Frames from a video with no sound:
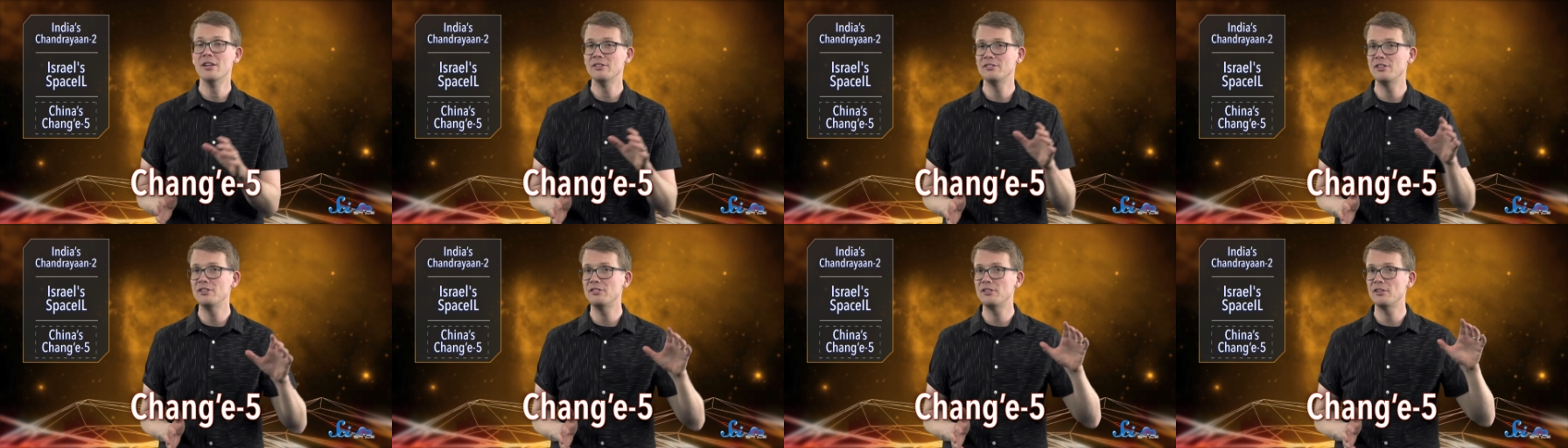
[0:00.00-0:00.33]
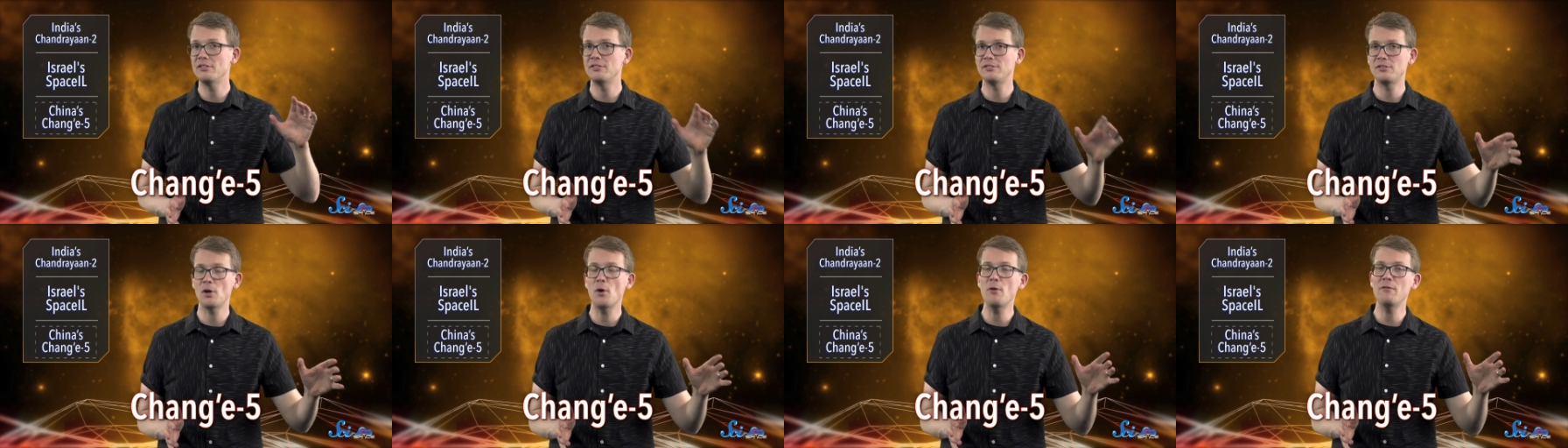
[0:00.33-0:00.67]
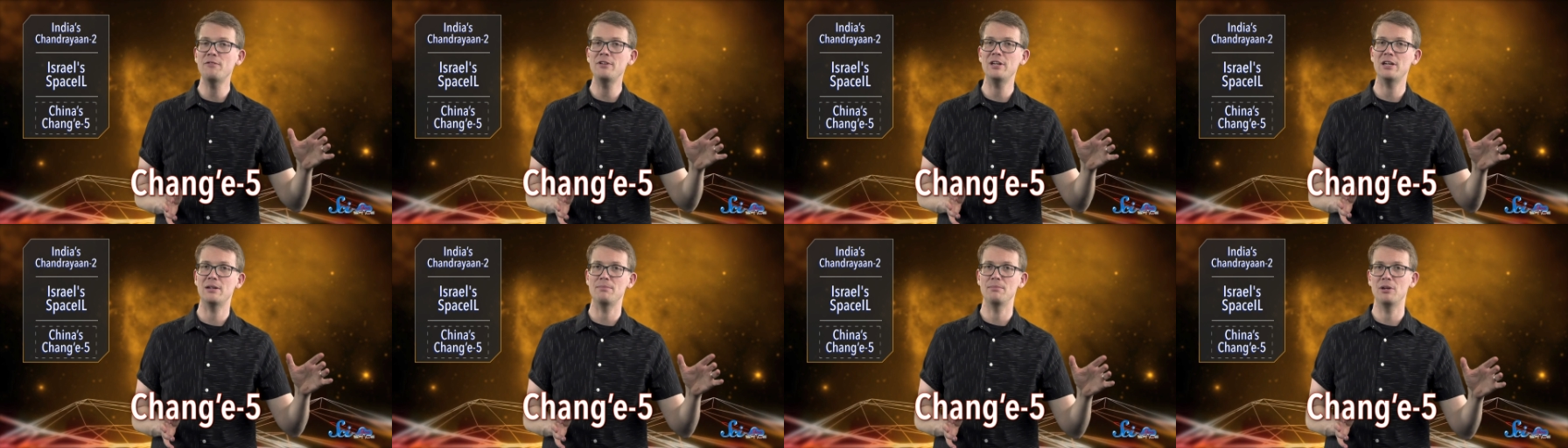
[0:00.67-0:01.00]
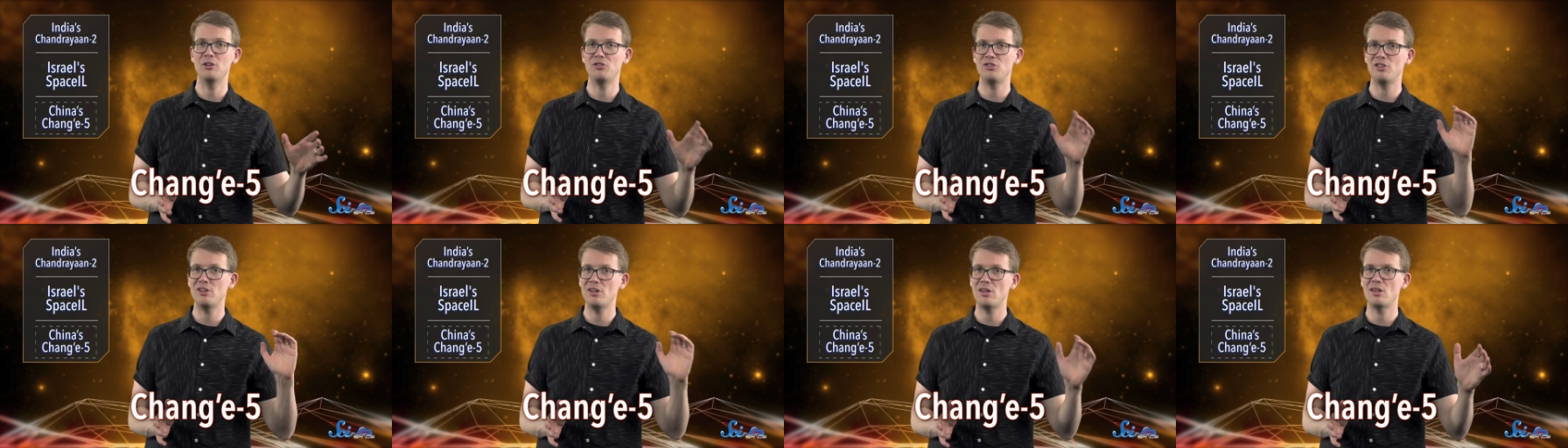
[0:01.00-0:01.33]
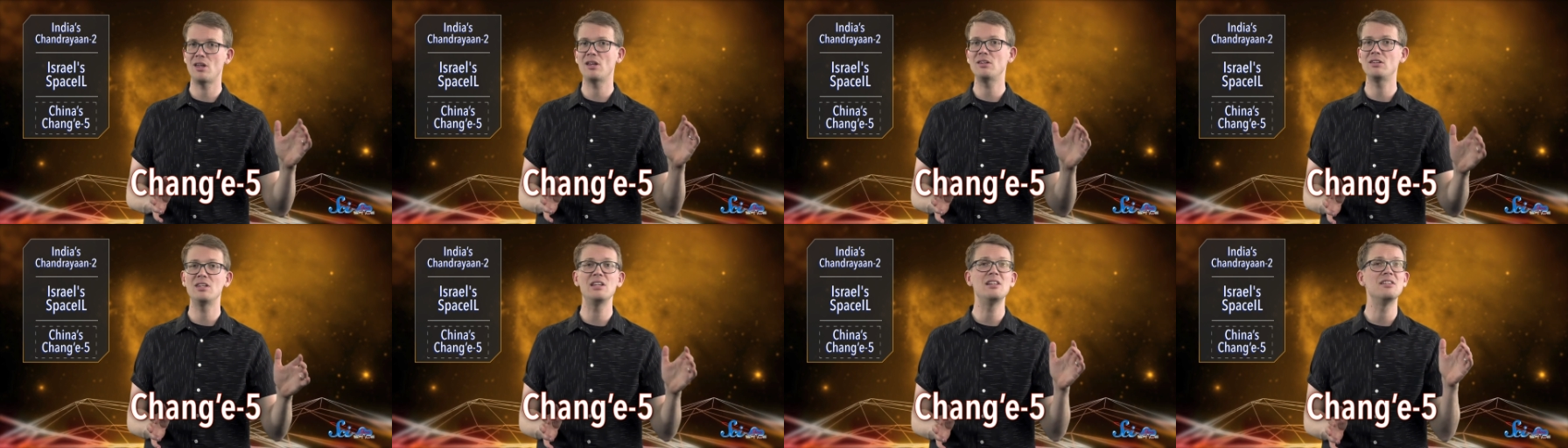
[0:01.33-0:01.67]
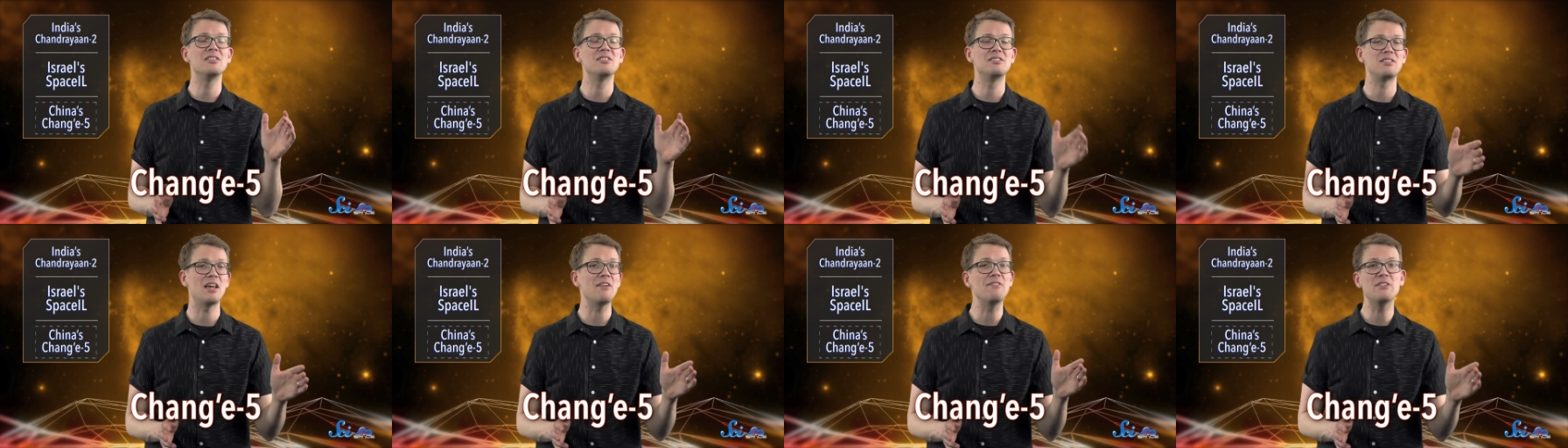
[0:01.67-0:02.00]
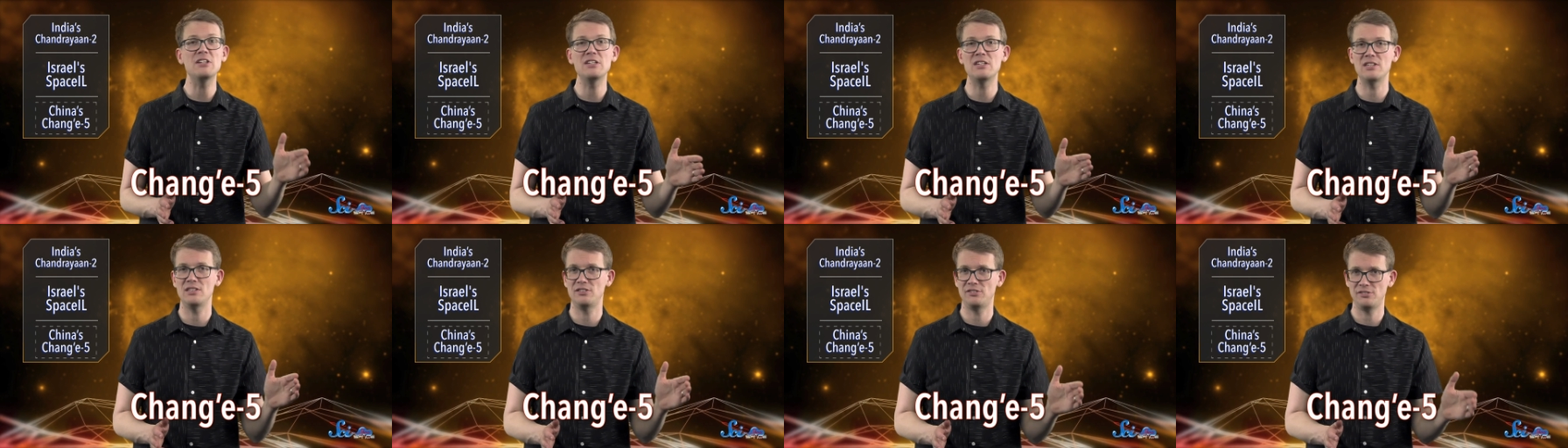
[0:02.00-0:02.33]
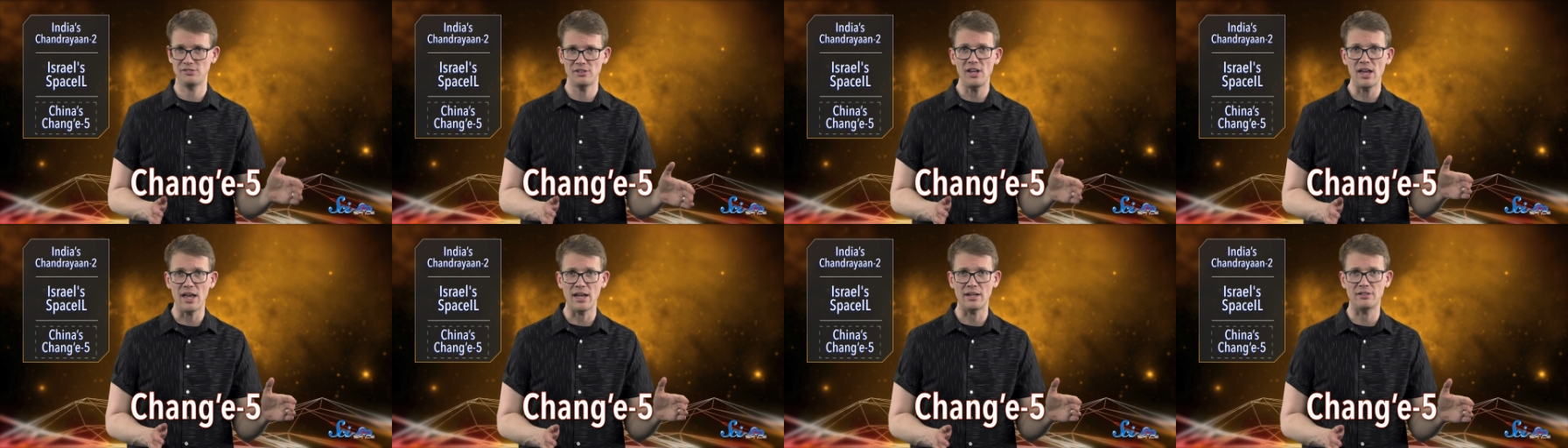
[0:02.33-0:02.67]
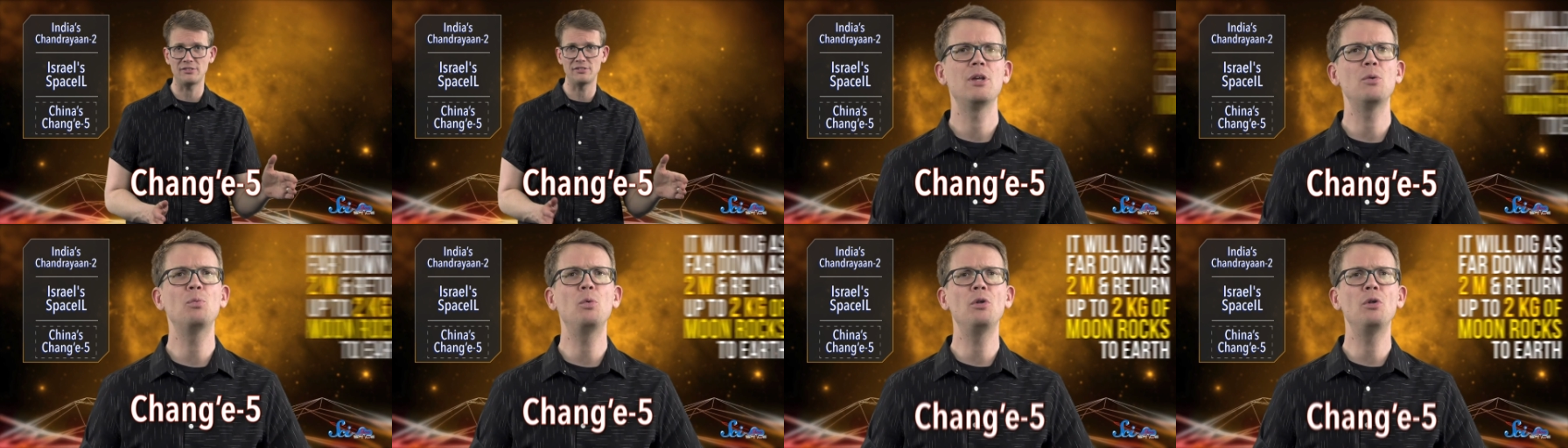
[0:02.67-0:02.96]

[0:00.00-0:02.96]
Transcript: since a Soviet mission in 1976.